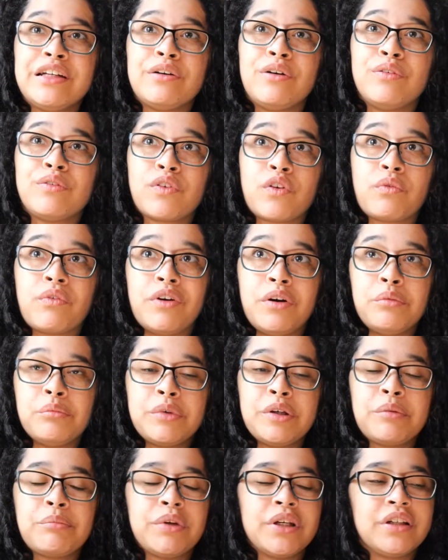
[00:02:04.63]

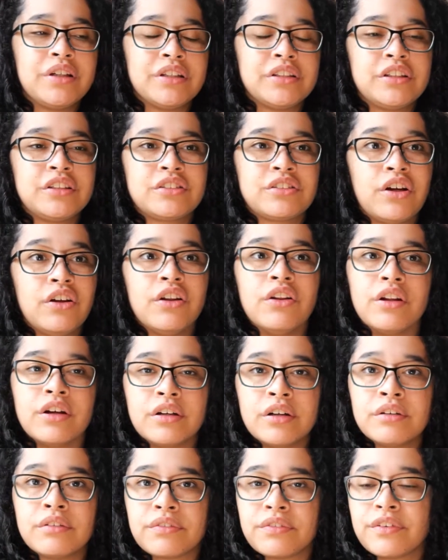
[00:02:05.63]
overwhelming because there's an
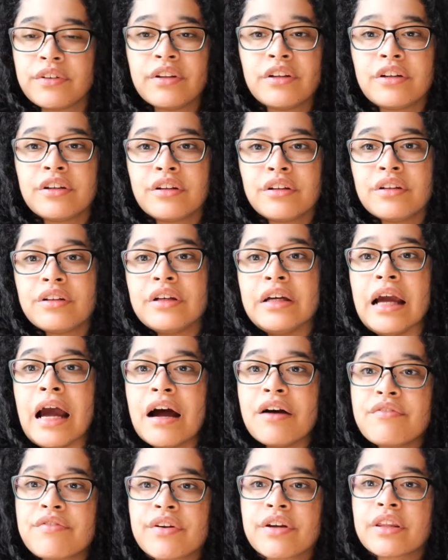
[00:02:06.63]
alert for literally
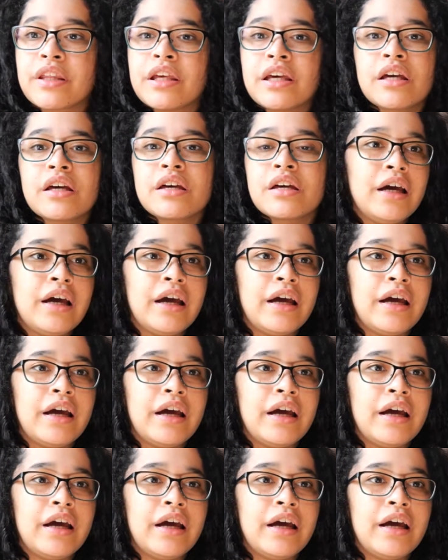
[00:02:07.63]
everything